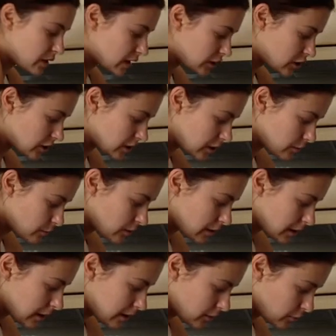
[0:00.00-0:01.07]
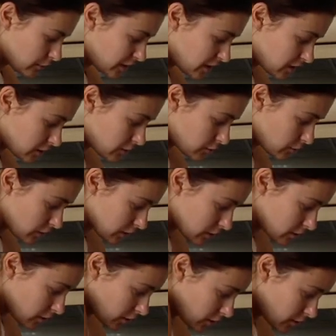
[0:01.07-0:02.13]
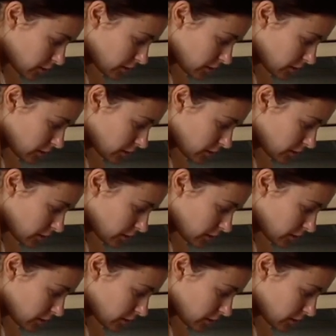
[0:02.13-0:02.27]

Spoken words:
actually with a little kick to it, so